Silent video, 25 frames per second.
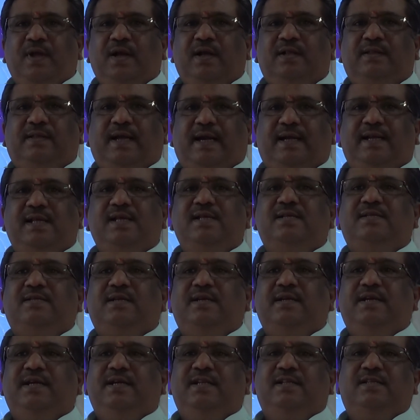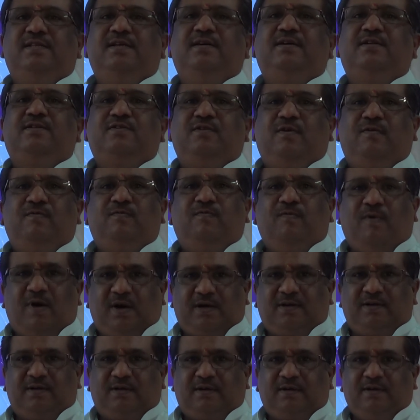that is in search of
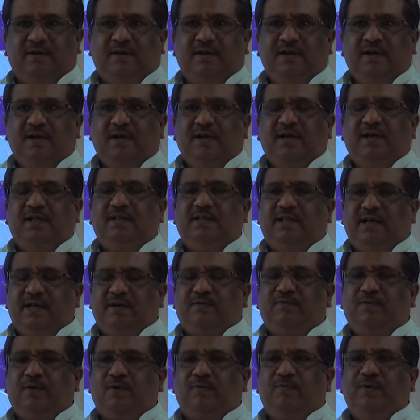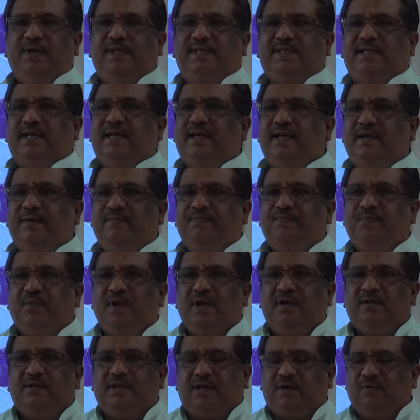water. Therefore, we say
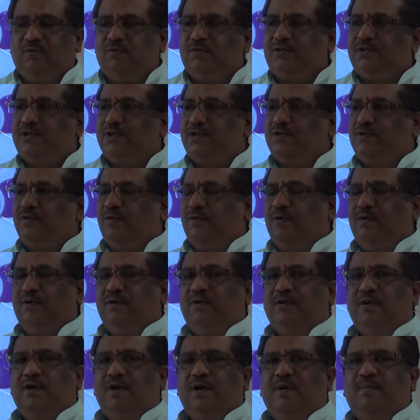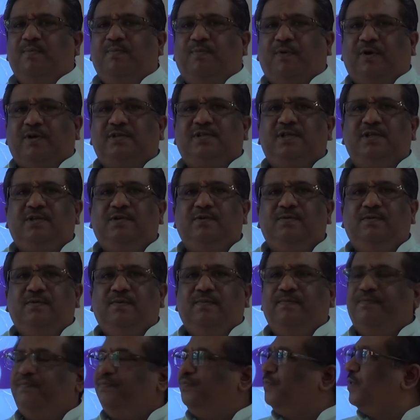the roots show positive
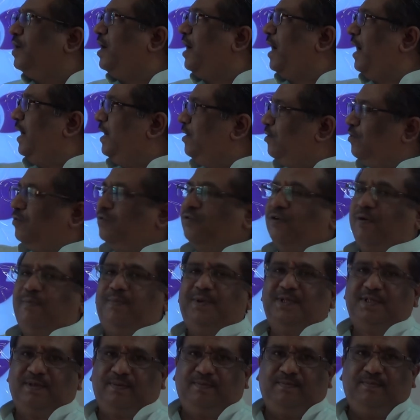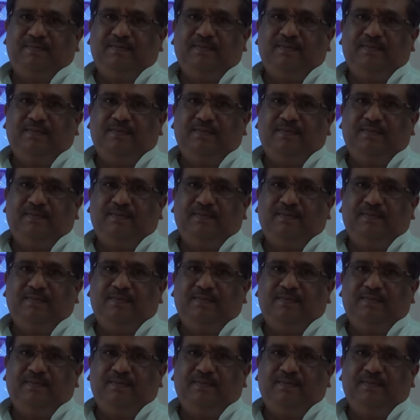hydrotropism.